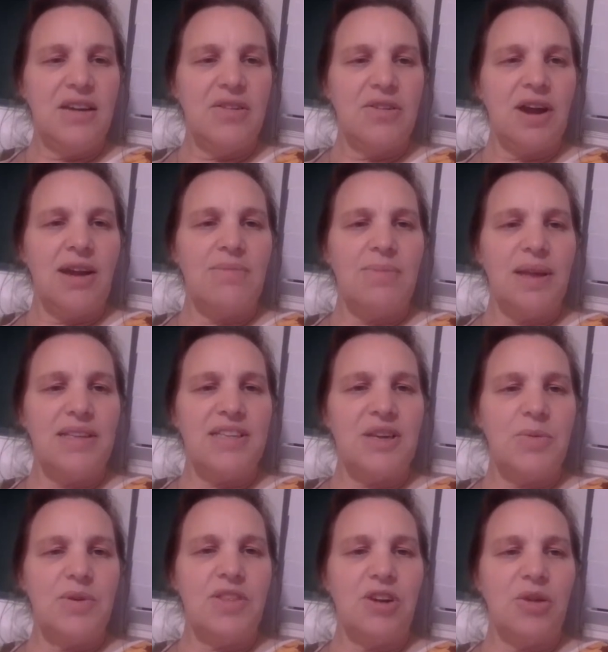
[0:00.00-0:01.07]
cried Betsy,
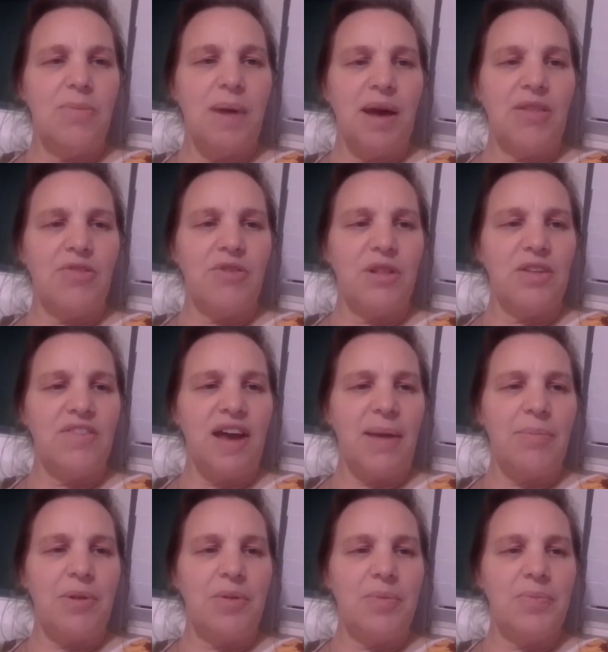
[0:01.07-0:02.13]
with her mouth full of
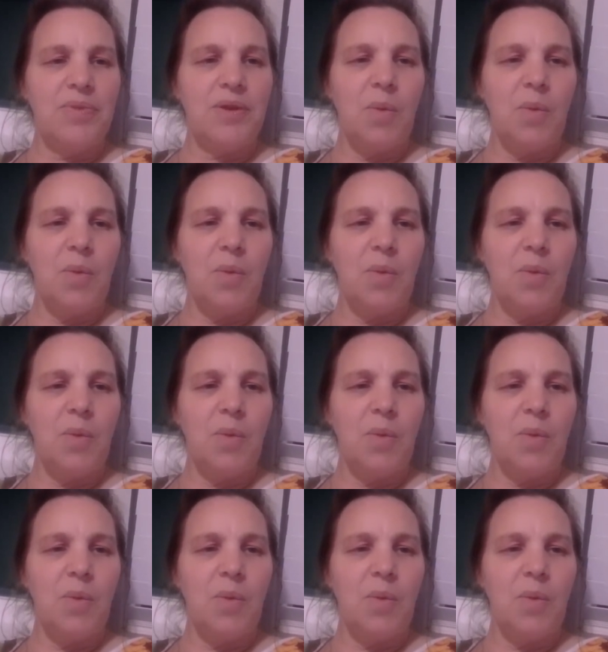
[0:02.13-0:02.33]
apple.